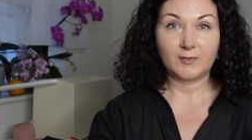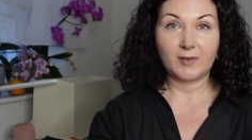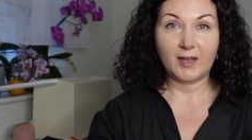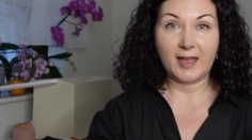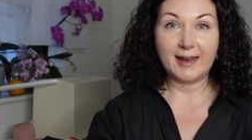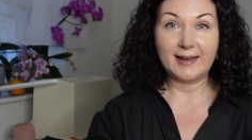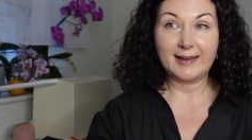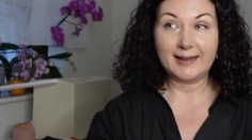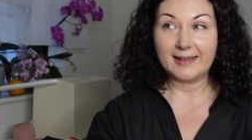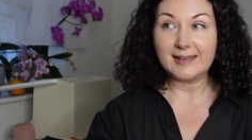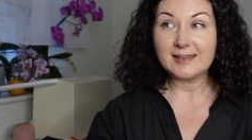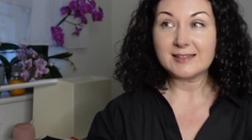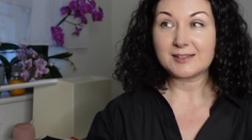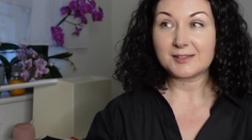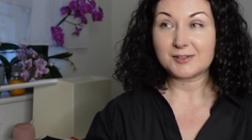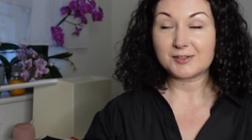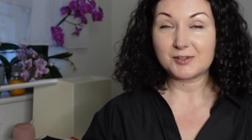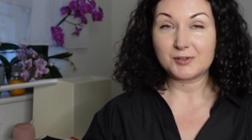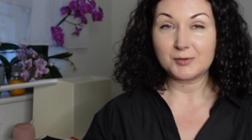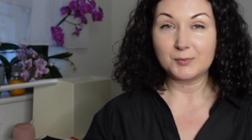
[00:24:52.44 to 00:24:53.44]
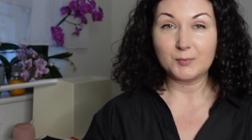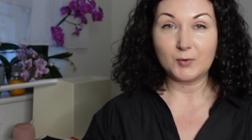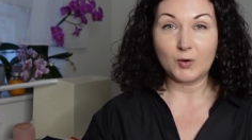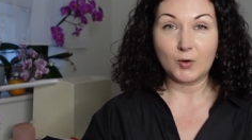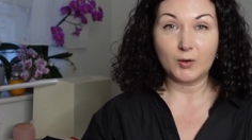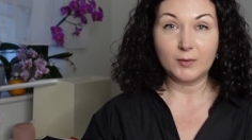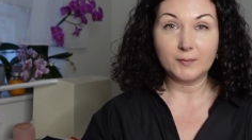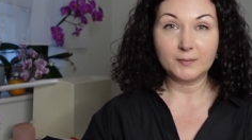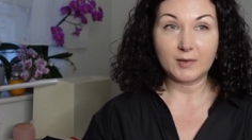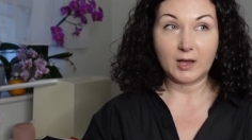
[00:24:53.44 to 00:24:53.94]
at least two
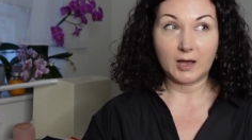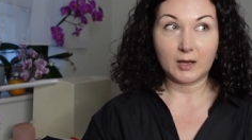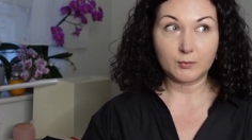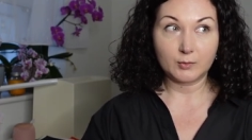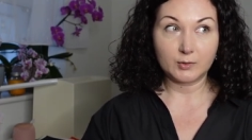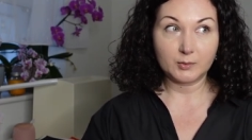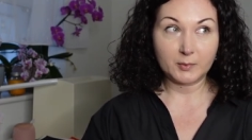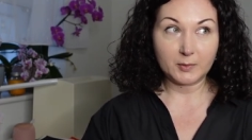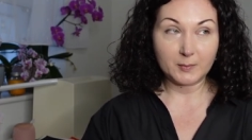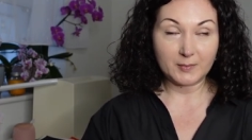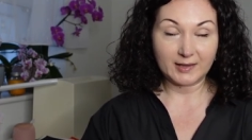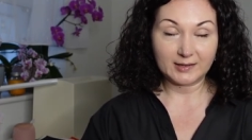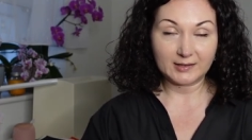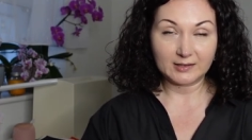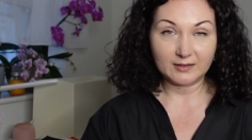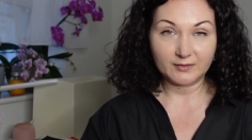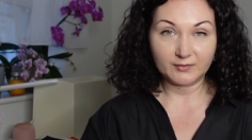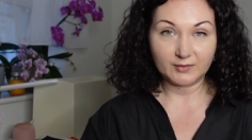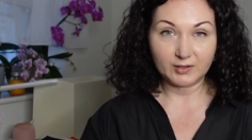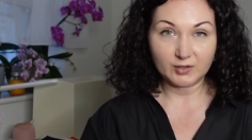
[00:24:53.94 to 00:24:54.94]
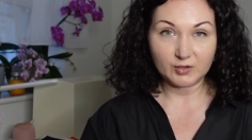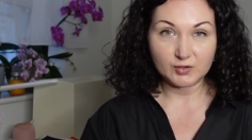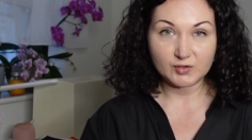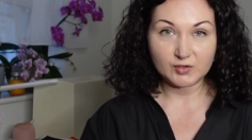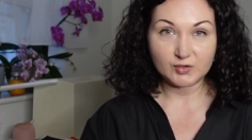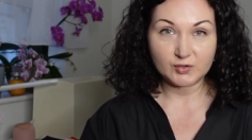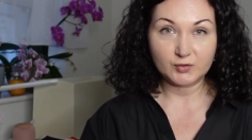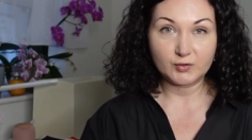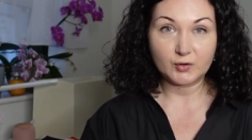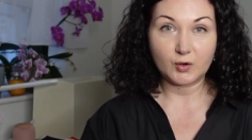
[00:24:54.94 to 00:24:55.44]
more. I will be making a video
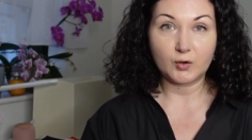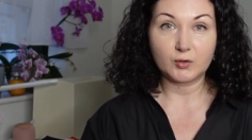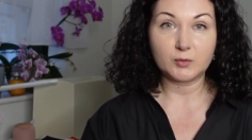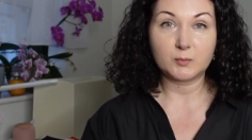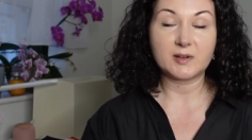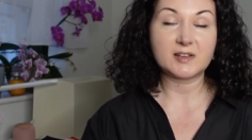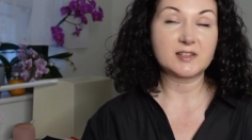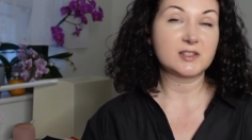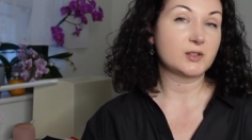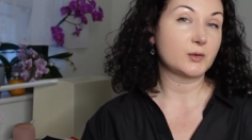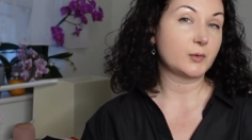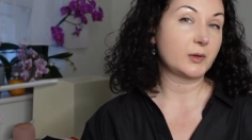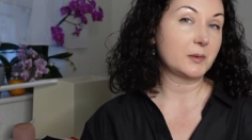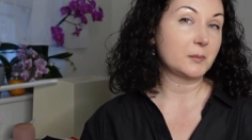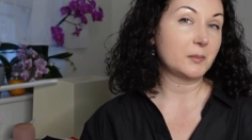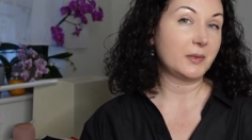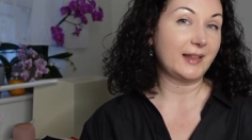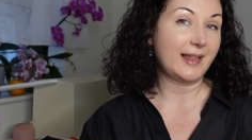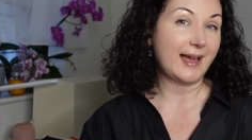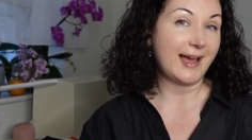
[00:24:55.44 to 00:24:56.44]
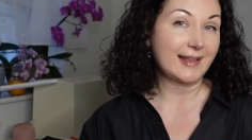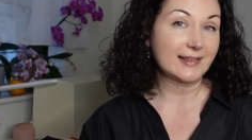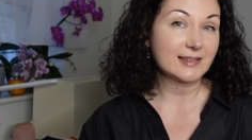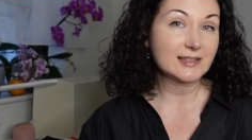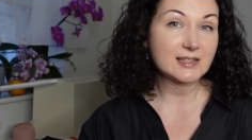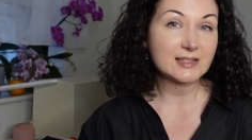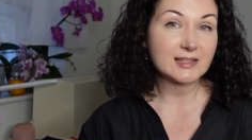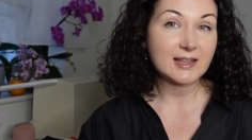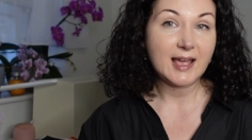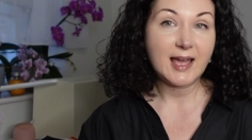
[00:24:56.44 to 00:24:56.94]
soon on my sewing
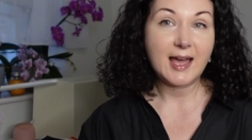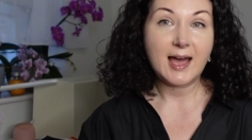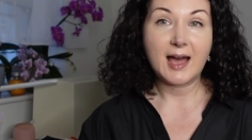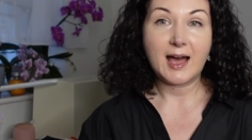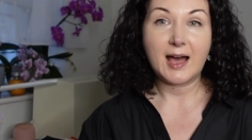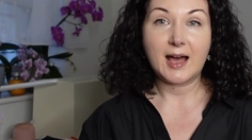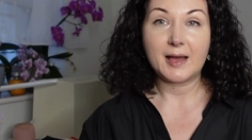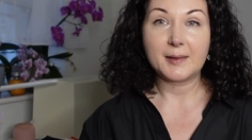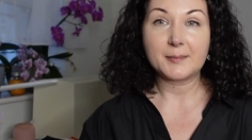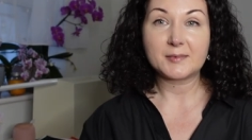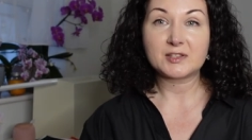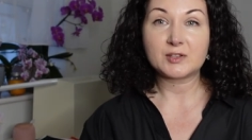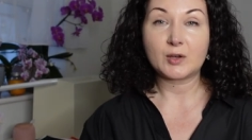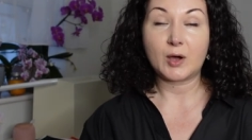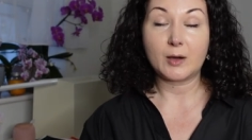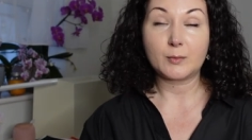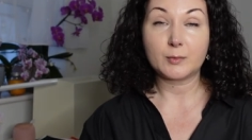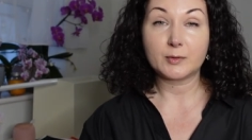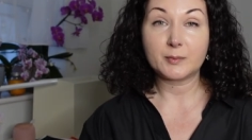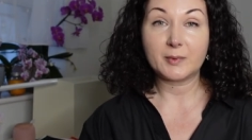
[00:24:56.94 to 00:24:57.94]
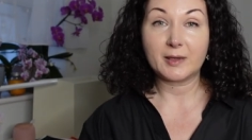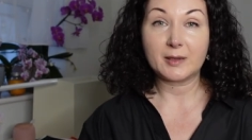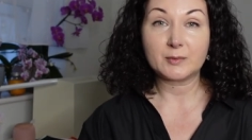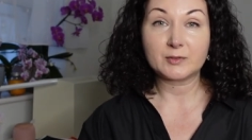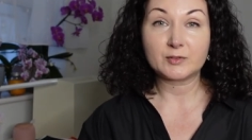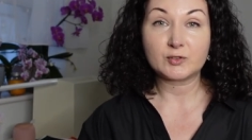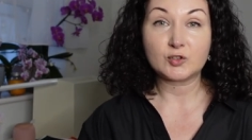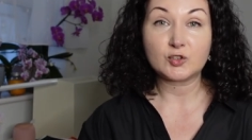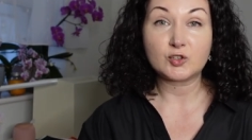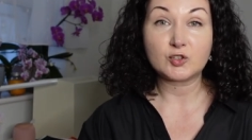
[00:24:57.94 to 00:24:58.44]
plans. Um, so I will be
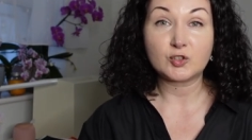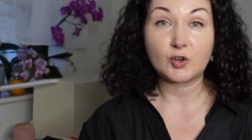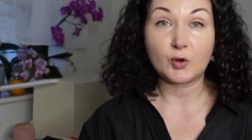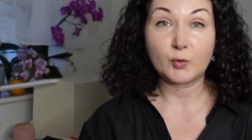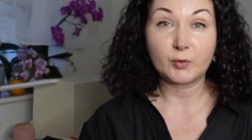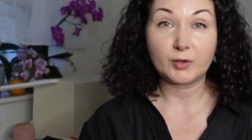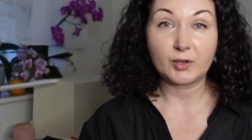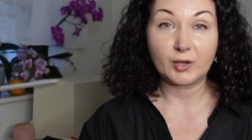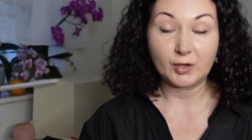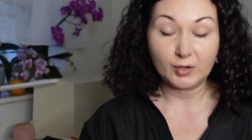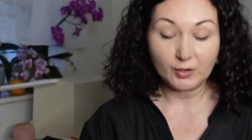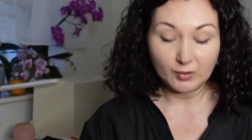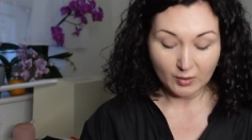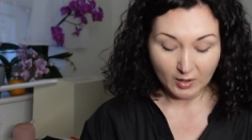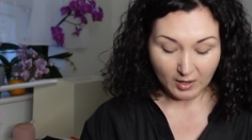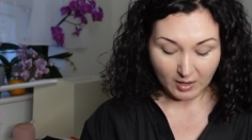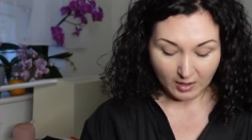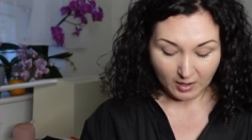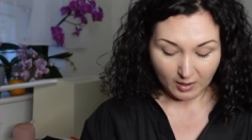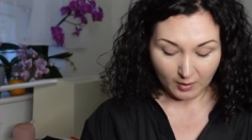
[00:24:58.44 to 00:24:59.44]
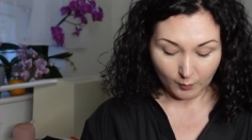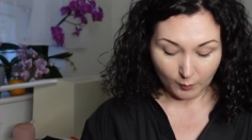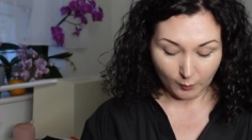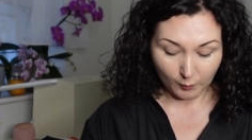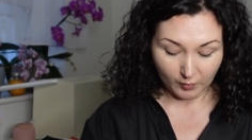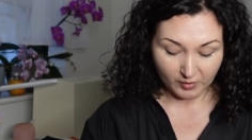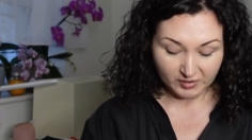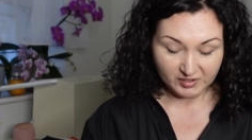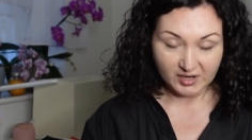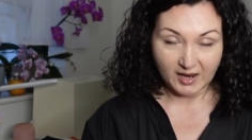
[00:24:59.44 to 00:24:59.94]
able to show you
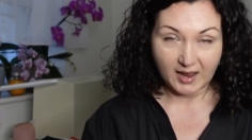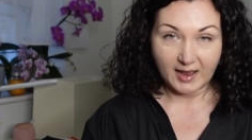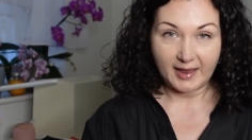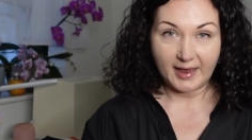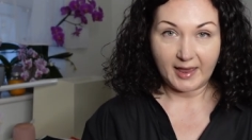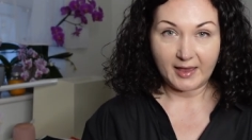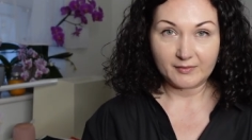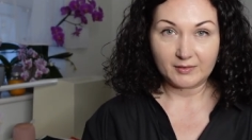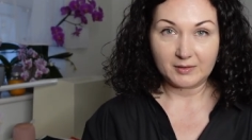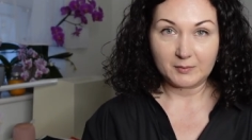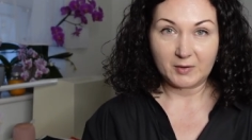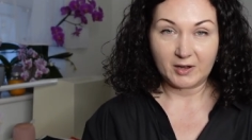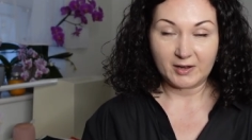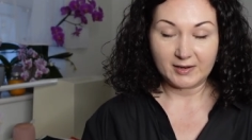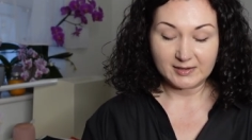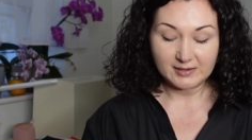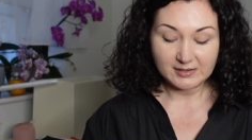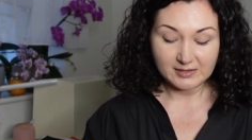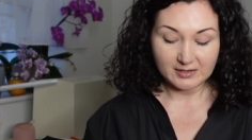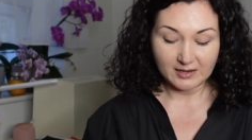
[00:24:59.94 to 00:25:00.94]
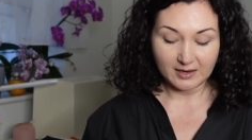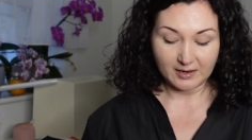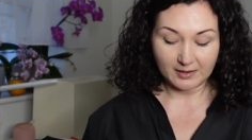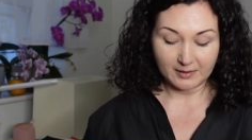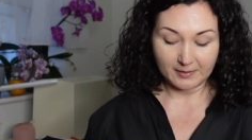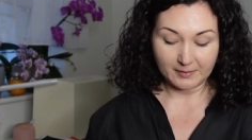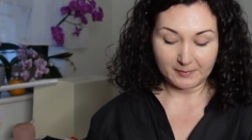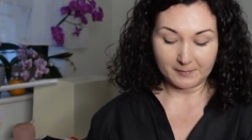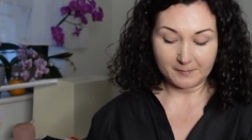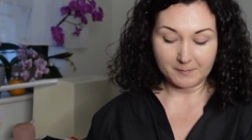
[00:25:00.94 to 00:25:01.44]
what I have in mind.
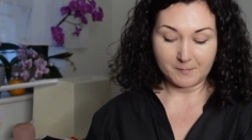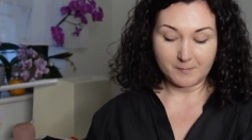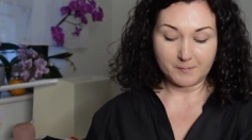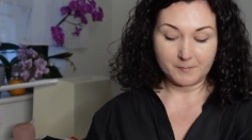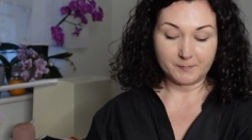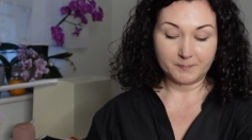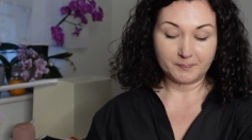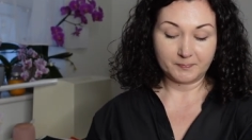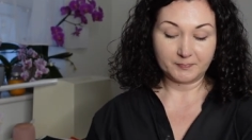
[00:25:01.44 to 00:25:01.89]
Um,